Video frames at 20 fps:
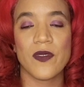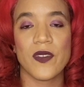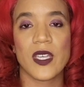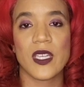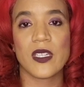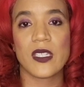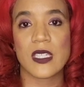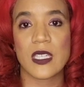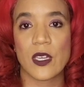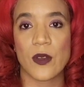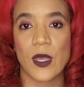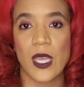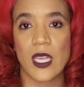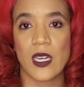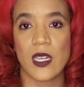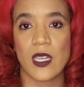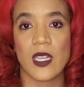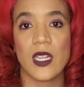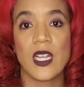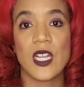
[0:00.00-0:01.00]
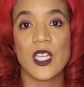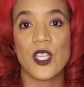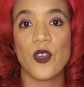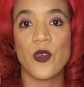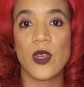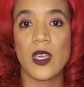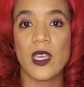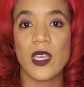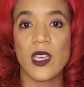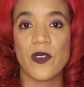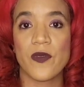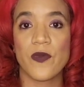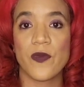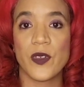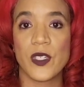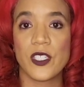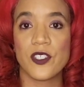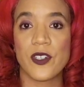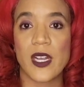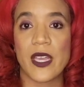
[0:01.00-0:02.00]
event is located, you can get
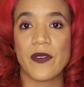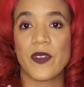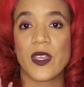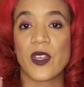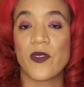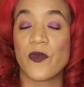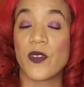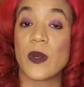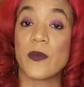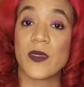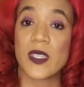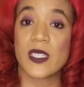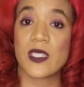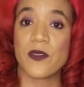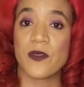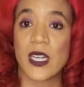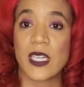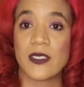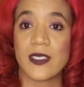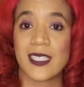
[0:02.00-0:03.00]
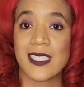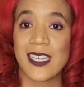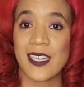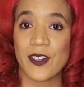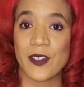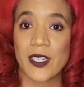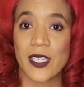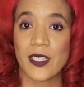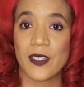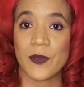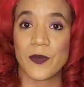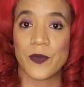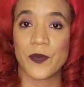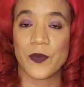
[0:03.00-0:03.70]
foot traffic from the surrounding area.